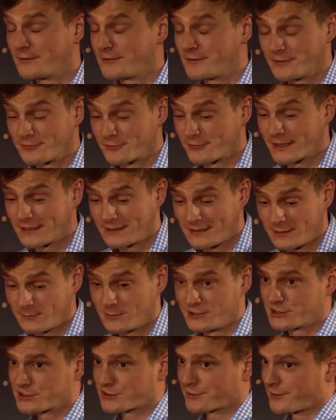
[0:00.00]
the right
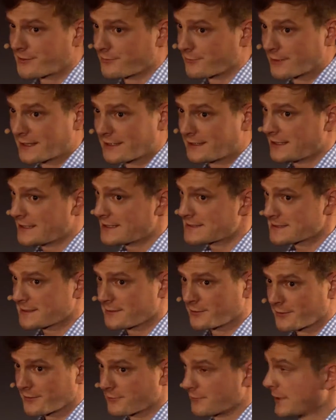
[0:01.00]
image or the right
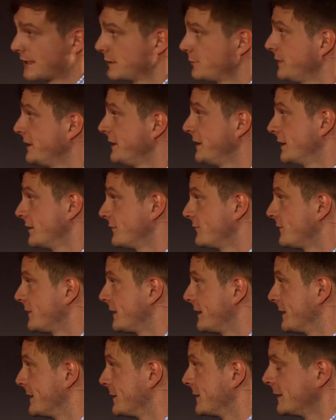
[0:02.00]
asset or the right PDF
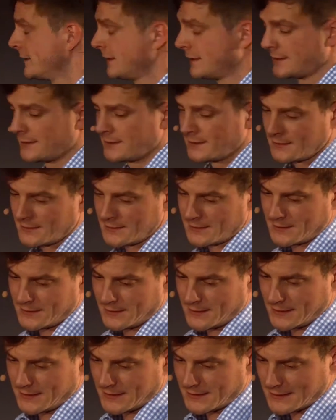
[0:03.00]
file.
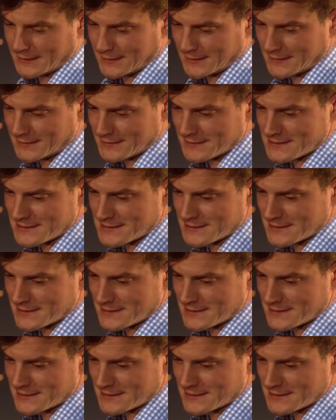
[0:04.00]
And